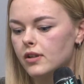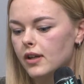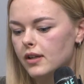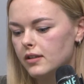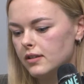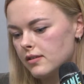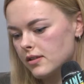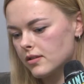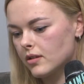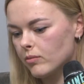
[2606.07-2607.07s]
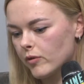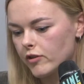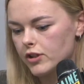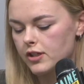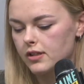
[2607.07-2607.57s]
important to
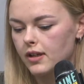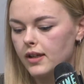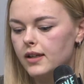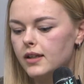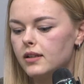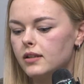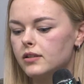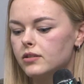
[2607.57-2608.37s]
emphasize the